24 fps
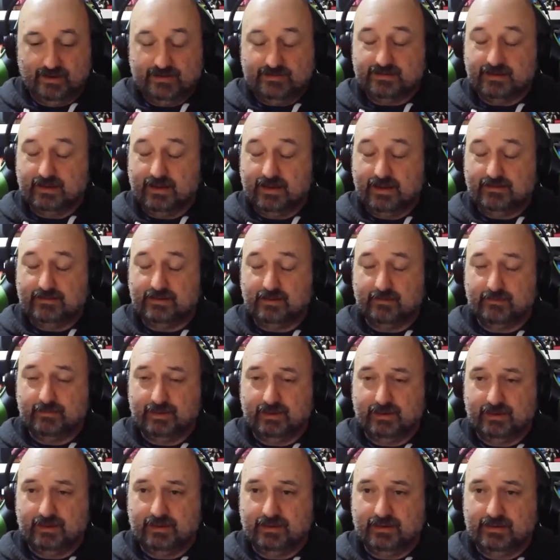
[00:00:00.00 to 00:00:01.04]
It ended up
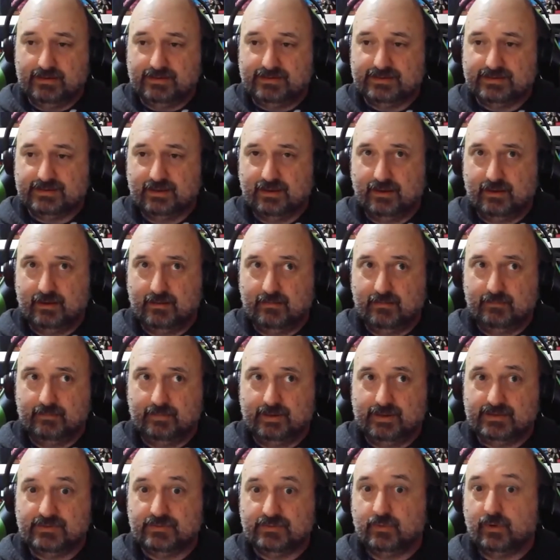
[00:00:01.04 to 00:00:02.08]
being his
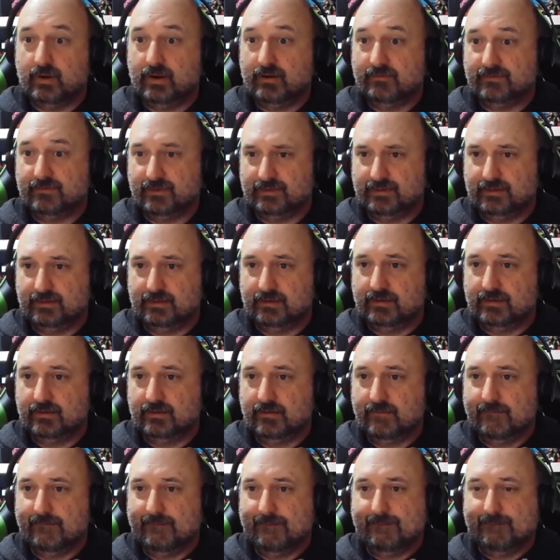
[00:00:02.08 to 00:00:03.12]
wife, I think,
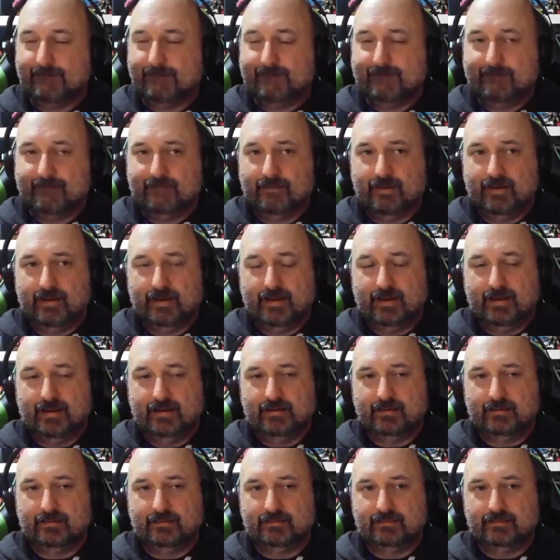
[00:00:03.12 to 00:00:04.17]

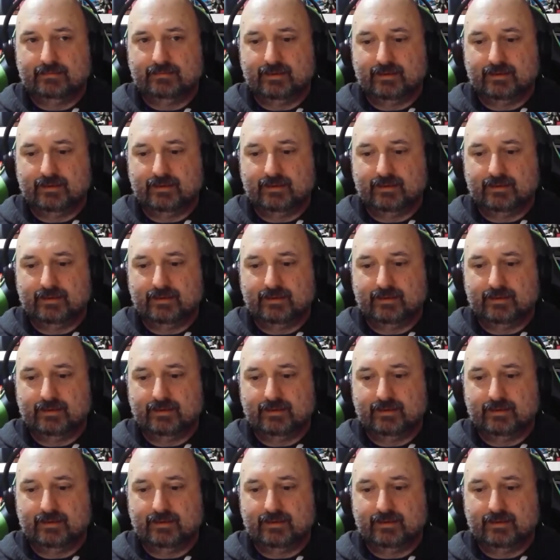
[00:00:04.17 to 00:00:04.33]
and